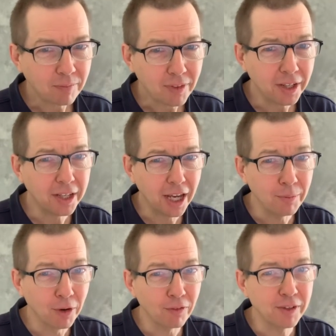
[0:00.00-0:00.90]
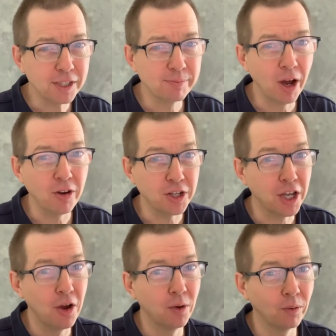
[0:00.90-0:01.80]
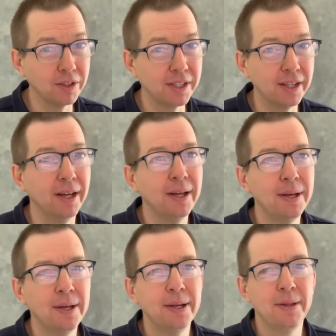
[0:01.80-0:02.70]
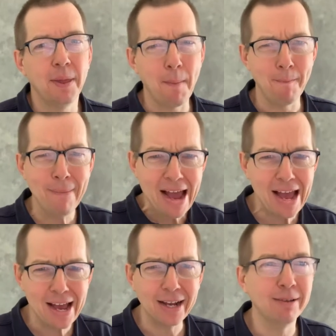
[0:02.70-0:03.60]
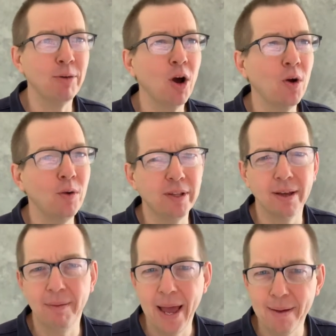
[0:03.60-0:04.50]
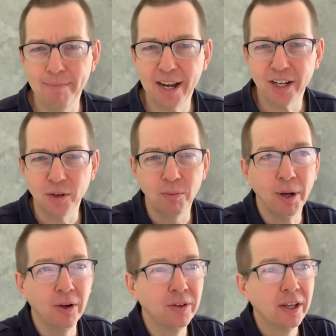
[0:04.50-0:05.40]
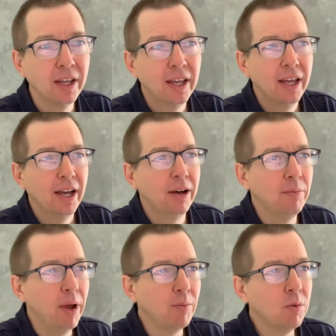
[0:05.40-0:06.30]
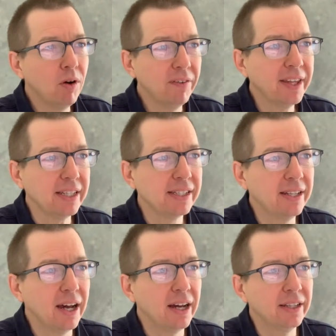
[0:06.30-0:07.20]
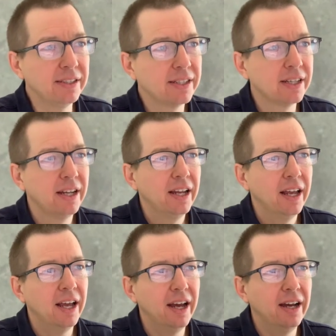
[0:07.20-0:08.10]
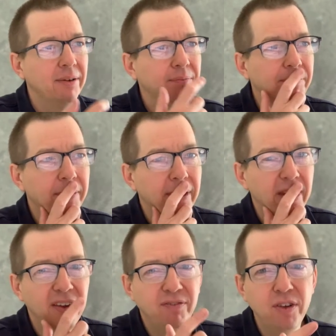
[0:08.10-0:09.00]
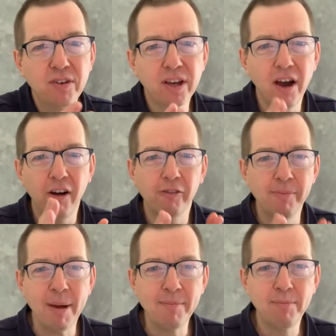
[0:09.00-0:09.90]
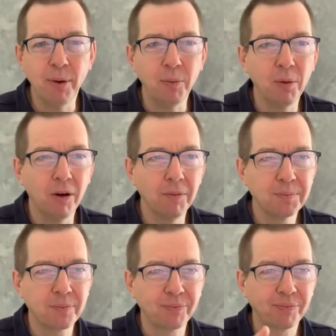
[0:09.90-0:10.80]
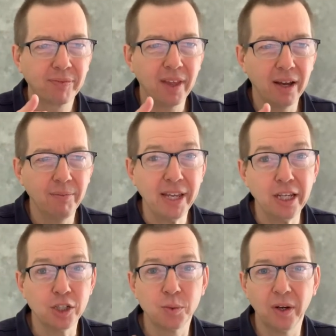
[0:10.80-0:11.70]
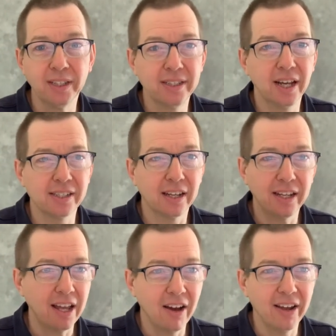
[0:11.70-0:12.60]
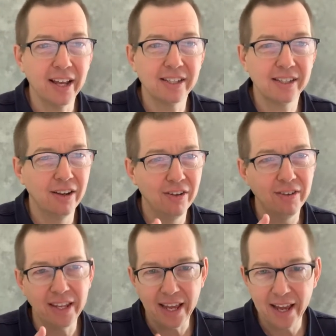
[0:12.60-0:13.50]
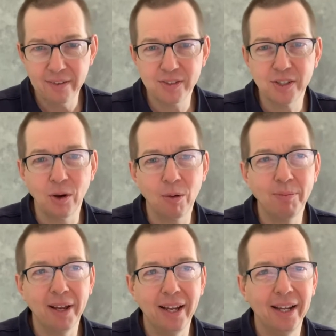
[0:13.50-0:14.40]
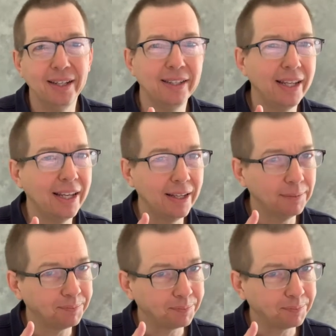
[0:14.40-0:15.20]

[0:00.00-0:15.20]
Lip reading: You're coming off this mode, you're going on to the man mode, the manual mode. And what this does, if you can't remember what each one does, like the ISO, the f-stop and the